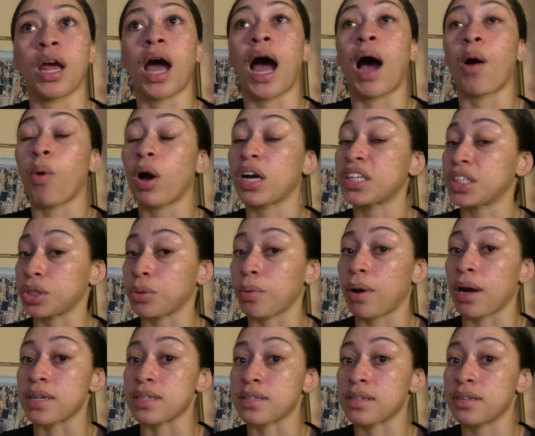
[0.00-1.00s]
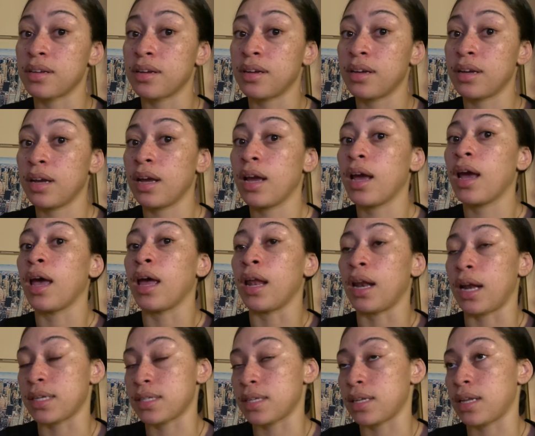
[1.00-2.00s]
I watched it twice. And
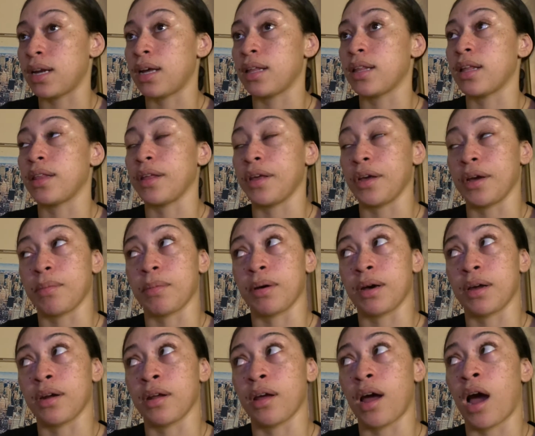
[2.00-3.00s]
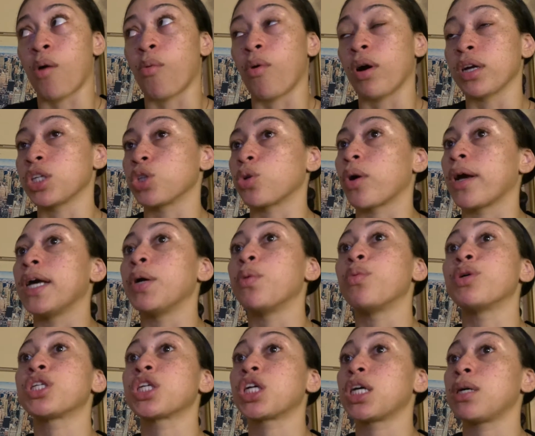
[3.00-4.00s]
that's another thing about it. I watched it twice. It
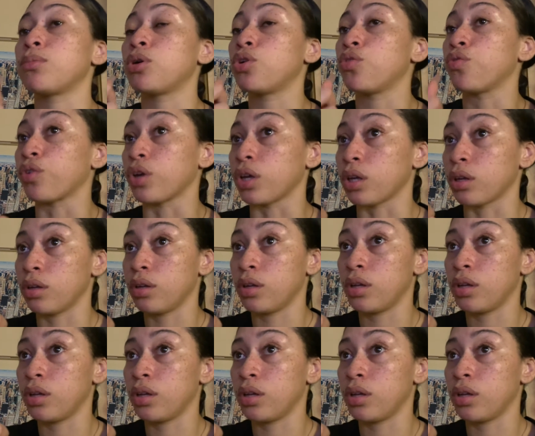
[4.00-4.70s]
was a good movie.